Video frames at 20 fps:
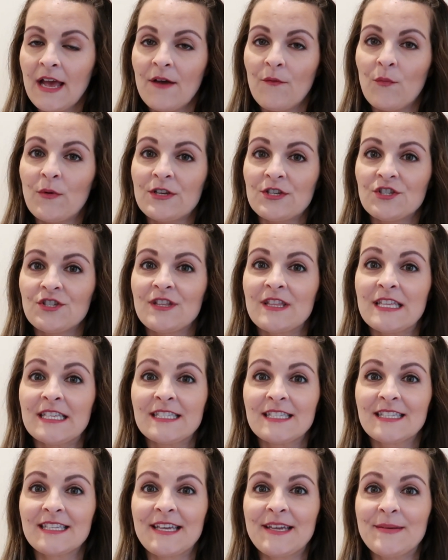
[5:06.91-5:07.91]
which
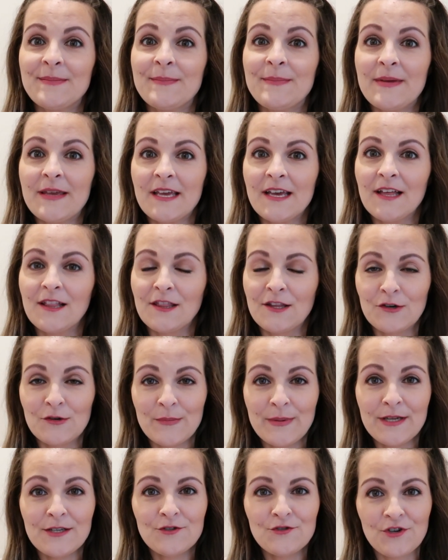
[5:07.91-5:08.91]
this can be a little
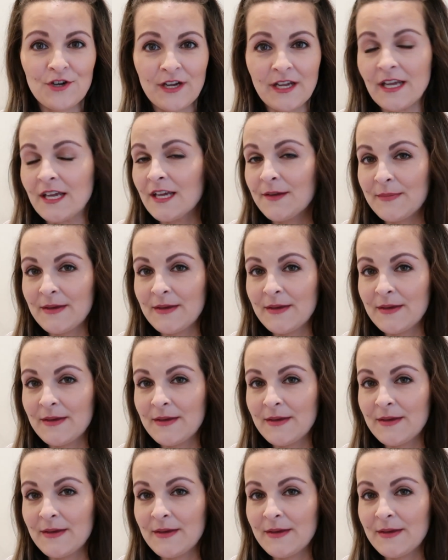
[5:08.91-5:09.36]
bit tricky